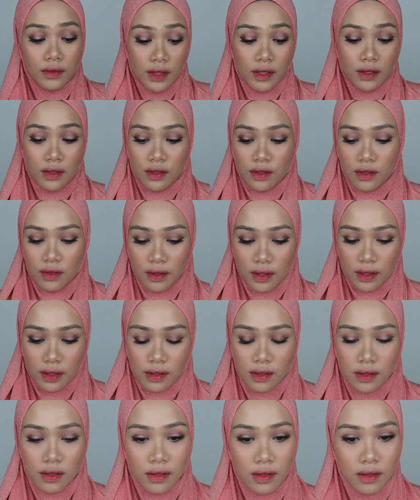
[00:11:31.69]
This is
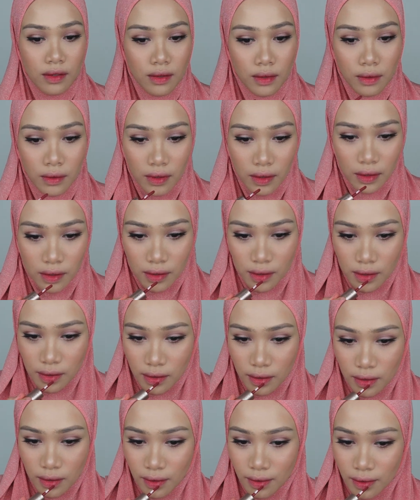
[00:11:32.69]
nice, so
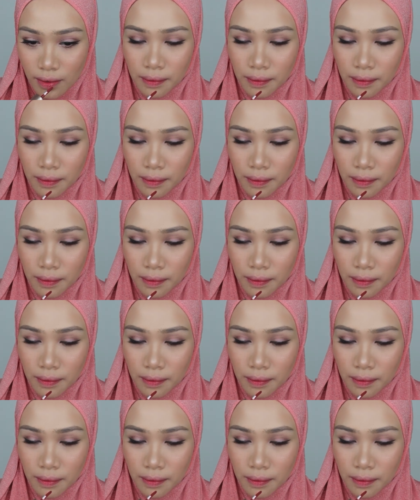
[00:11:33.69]
nice.